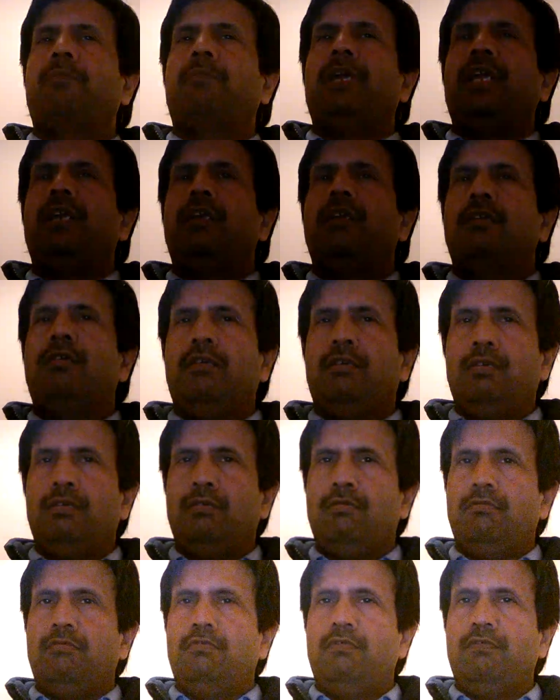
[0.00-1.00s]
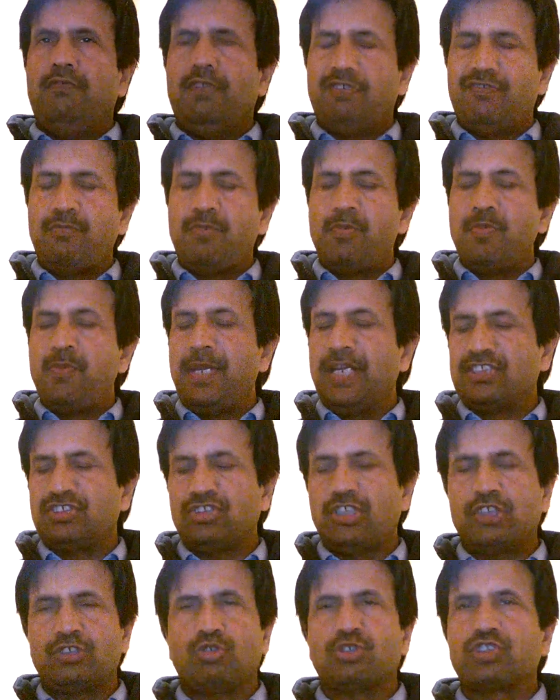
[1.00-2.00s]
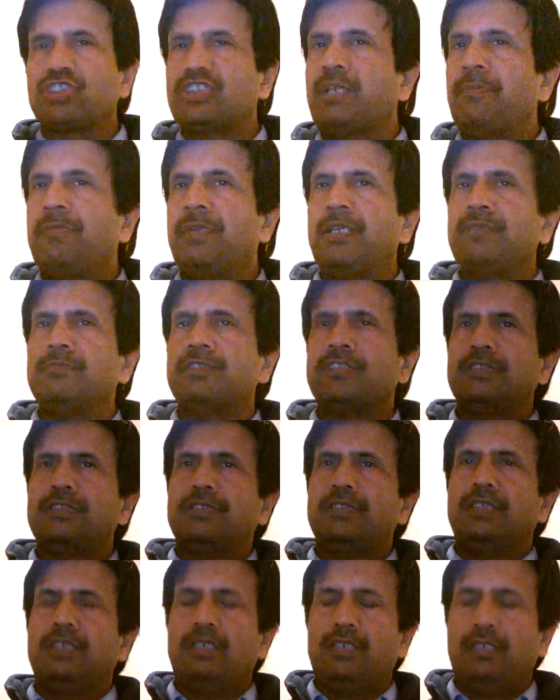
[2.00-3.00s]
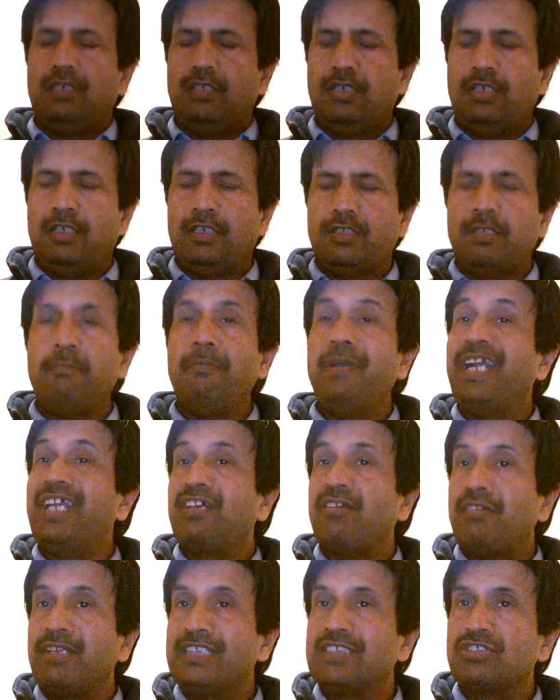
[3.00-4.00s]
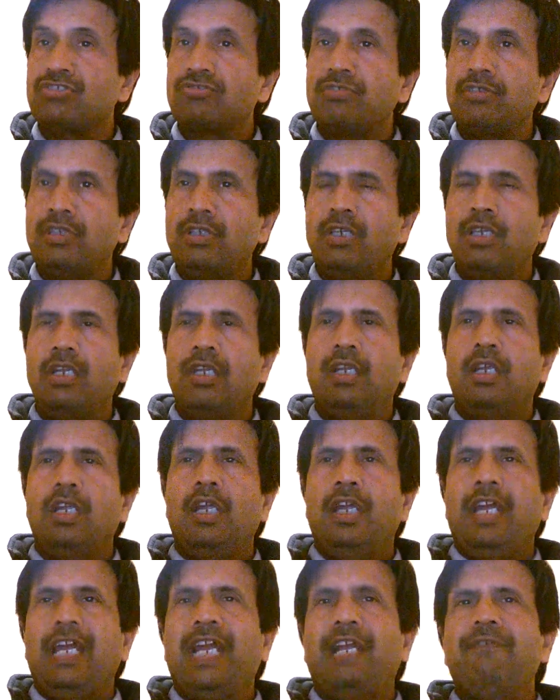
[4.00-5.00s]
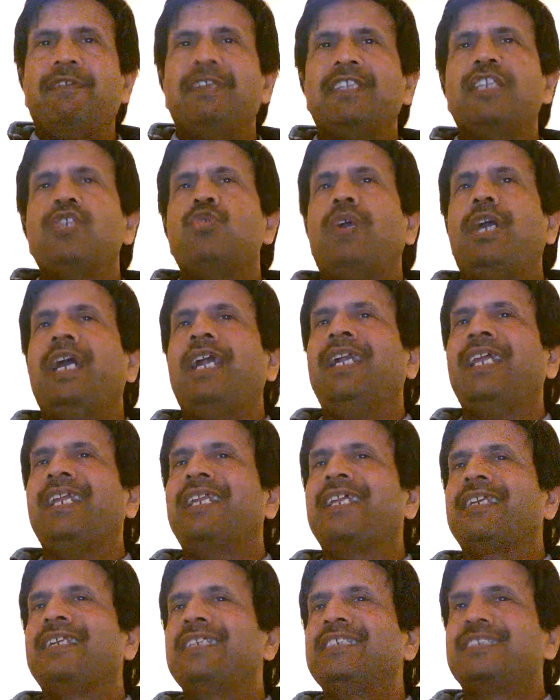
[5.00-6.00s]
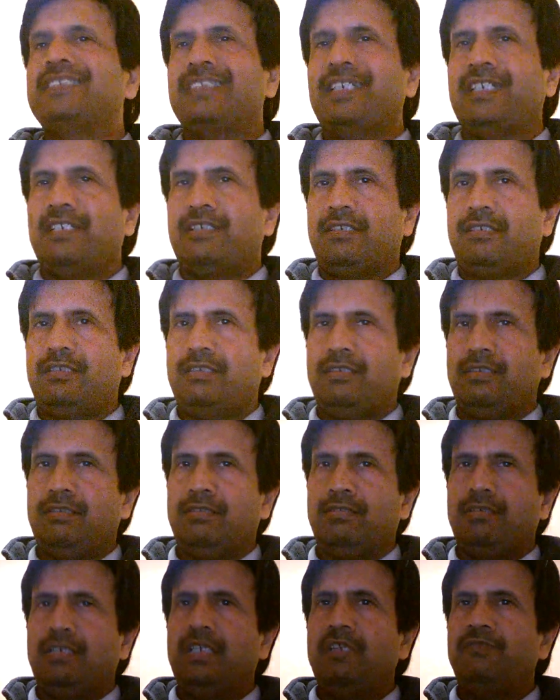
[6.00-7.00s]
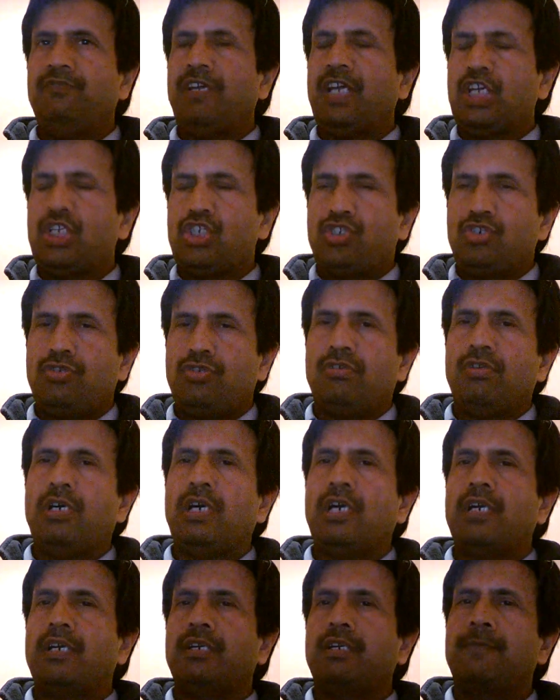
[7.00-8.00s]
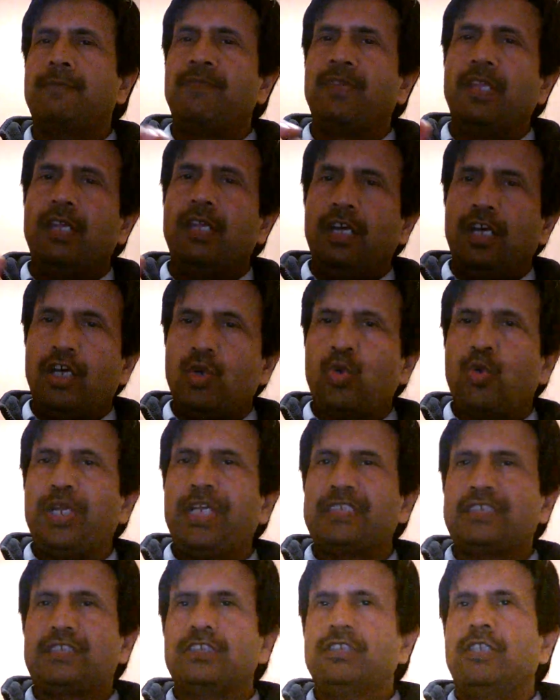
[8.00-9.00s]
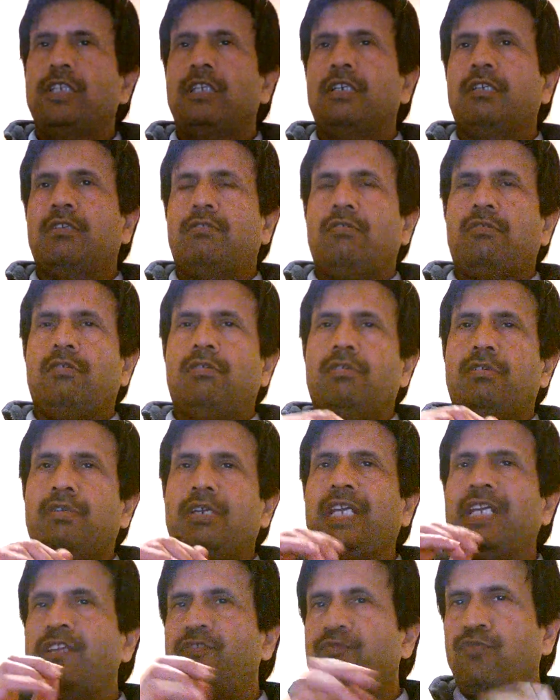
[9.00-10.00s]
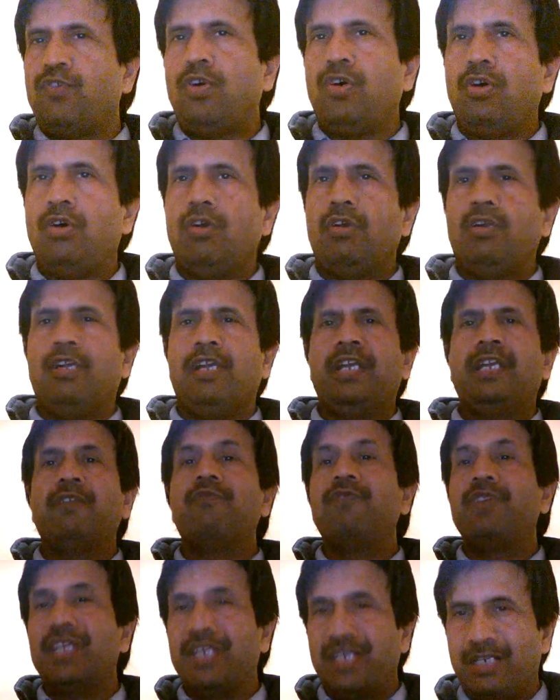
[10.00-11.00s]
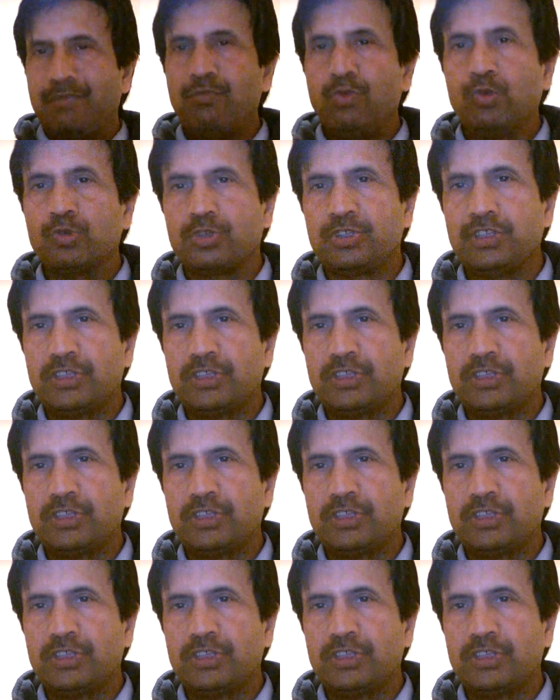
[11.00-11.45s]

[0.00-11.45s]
will made, uh, which will be based on your symptoms, uh, the medical history, and whether you had any recent uh, infection or uh, road accident or any fall or any weakened immune